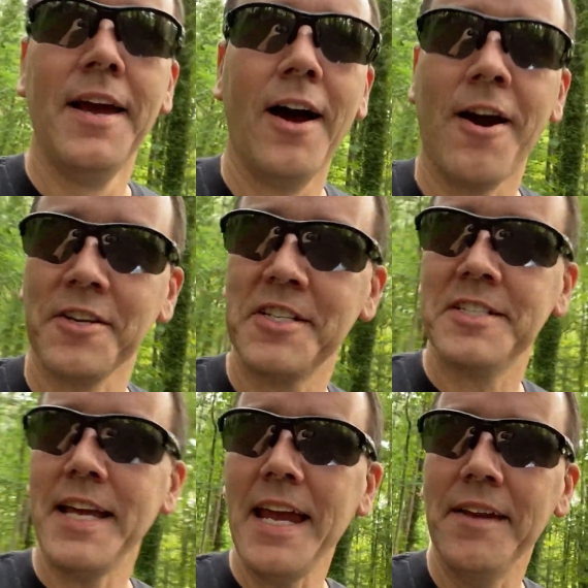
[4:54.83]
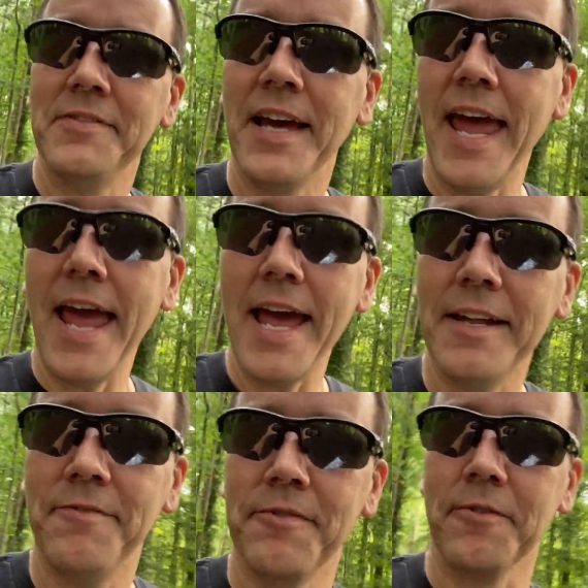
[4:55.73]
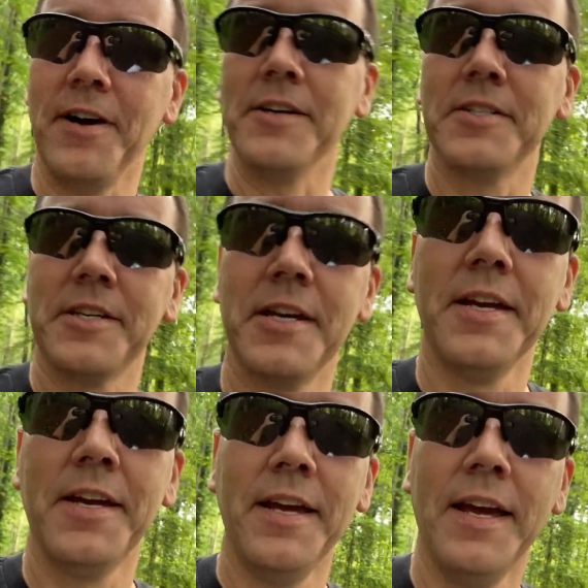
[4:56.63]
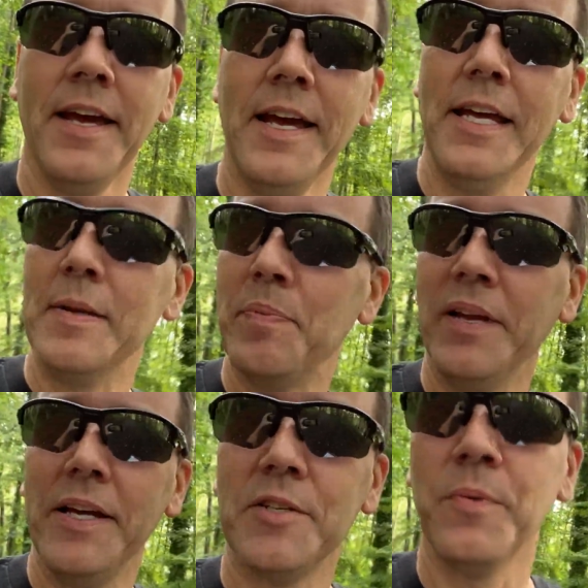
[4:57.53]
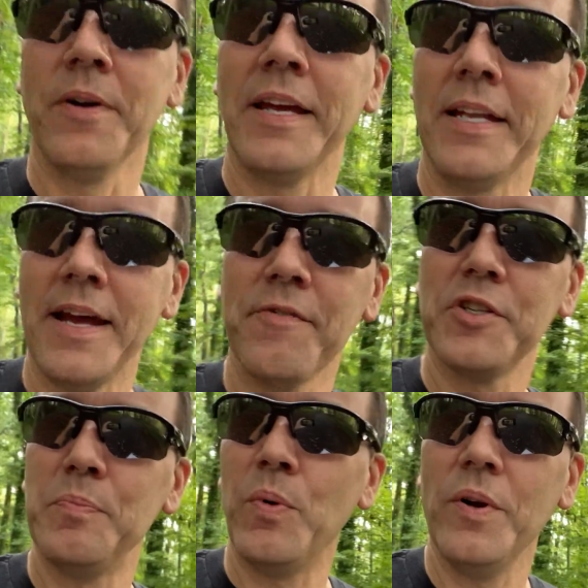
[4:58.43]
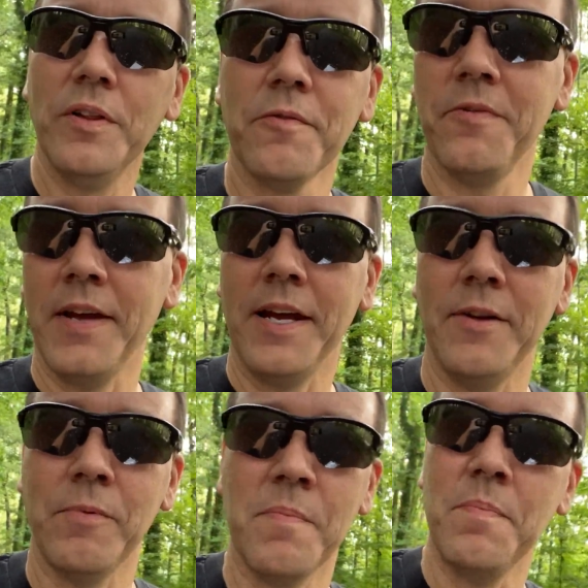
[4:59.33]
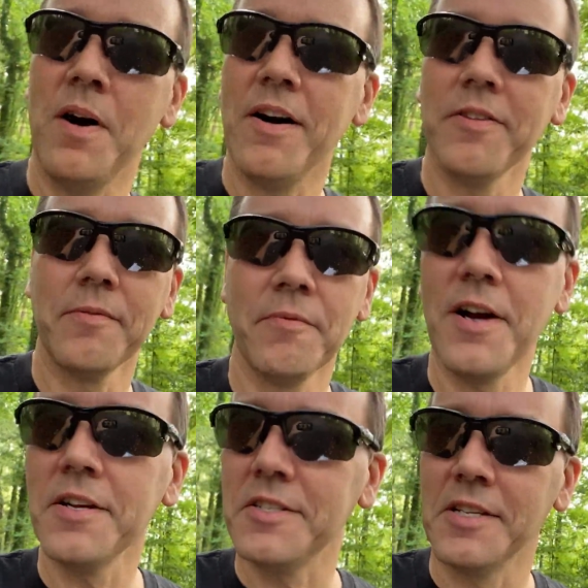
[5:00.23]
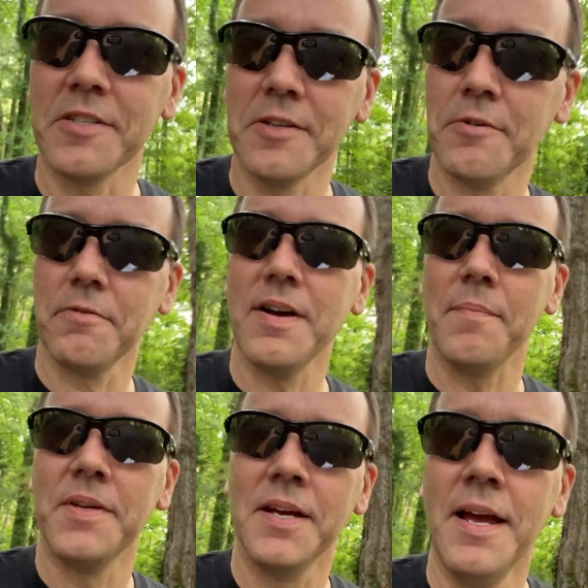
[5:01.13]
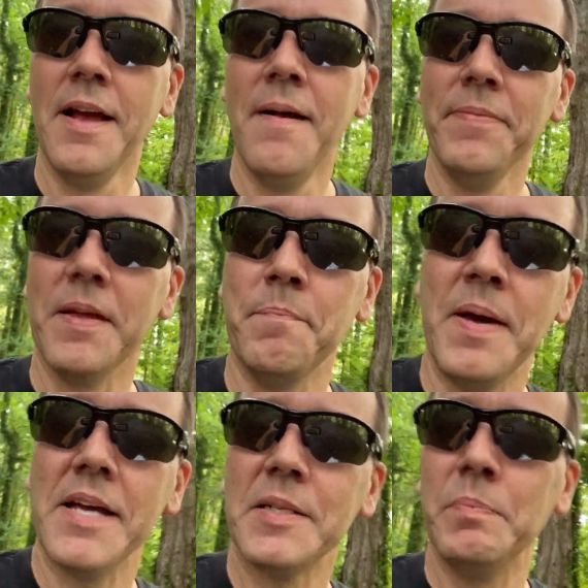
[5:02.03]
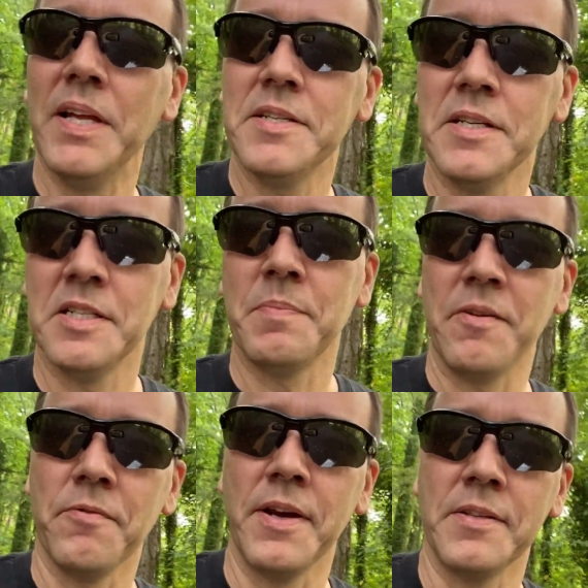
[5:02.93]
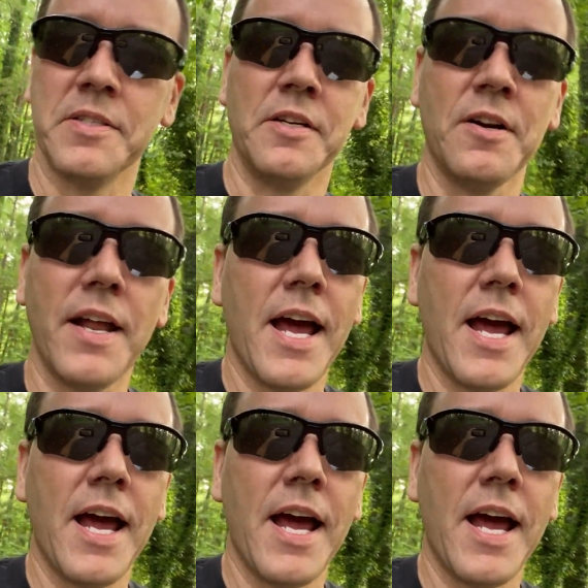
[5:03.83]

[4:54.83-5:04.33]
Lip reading: are saved ahead for us in a place where it can never spoil or fade, where moth and rust doesn't corrupt. The best blessings, my friends, that God